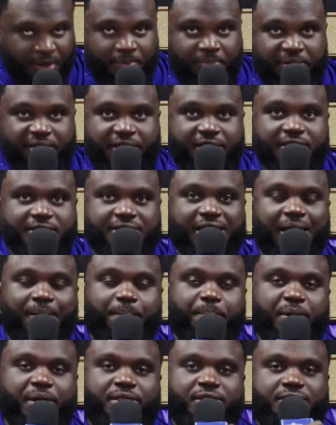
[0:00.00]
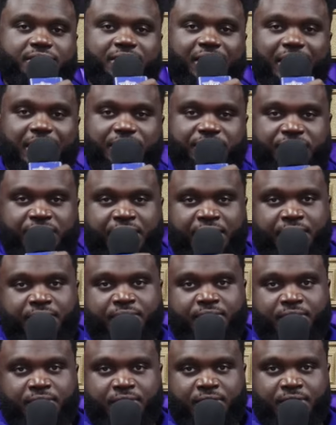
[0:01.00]
Because that brother's diligent.
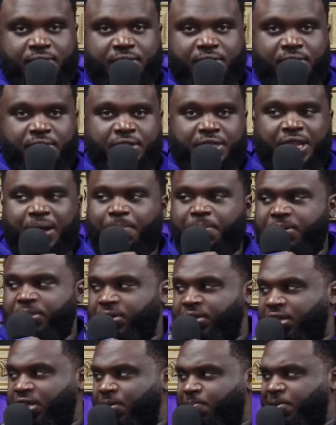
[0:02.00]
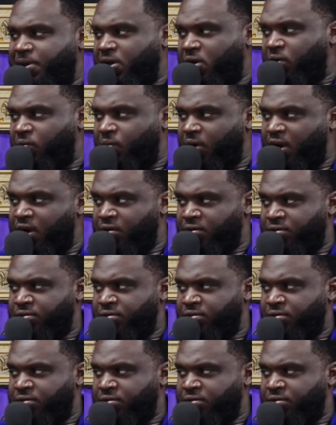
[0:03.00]
That brother get up and go to work.